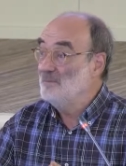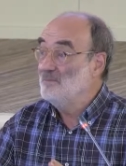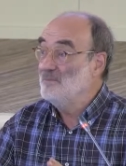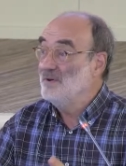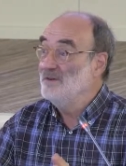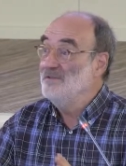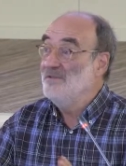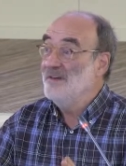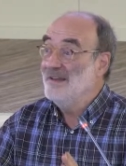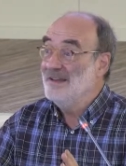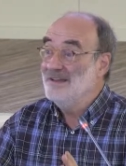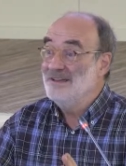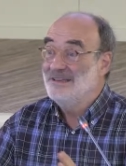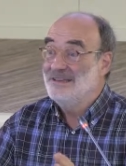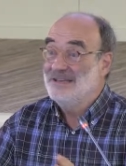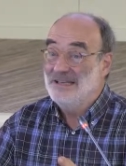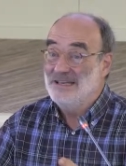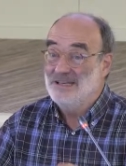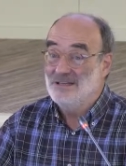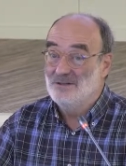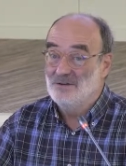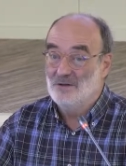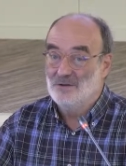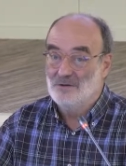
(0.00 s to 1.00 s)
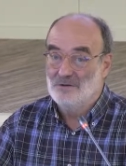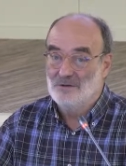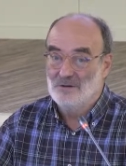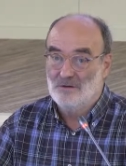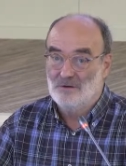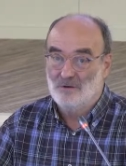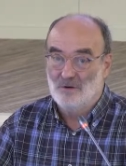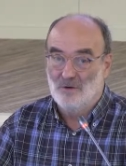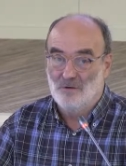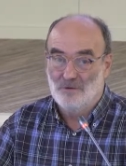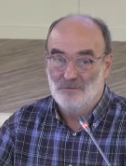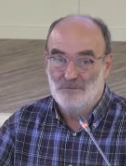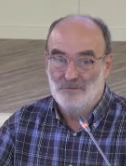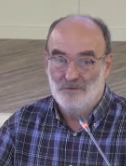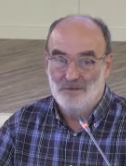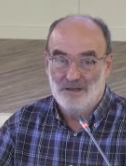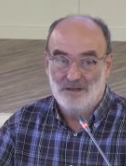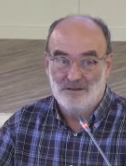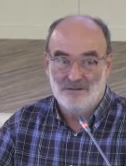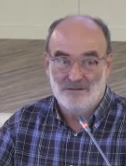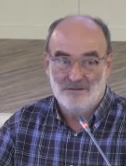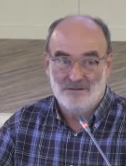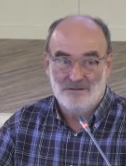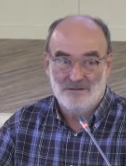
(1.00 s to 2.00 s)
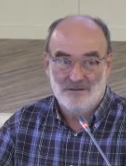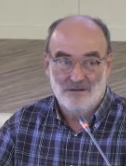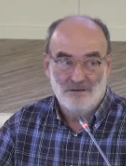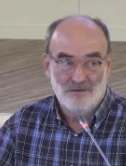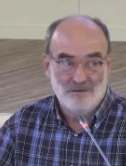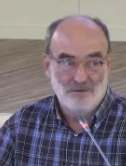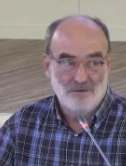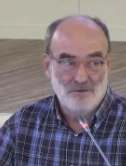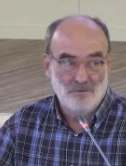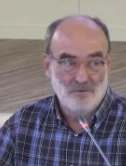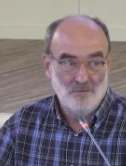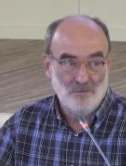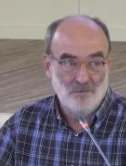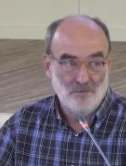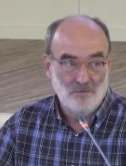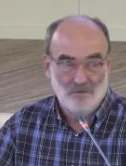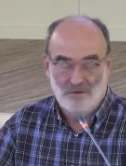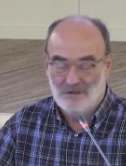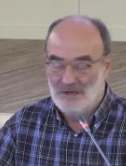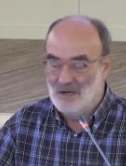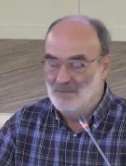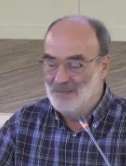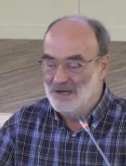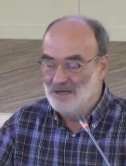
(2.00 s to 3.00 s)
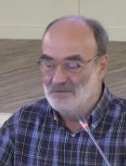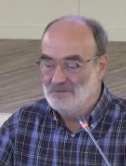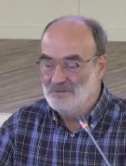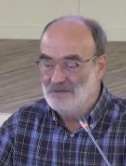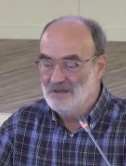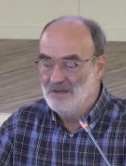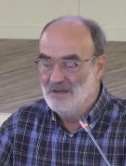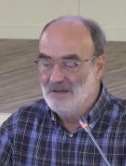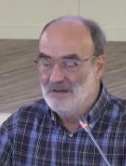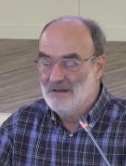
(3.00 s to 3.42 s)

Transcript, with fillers: prevent internal conflicts to come out.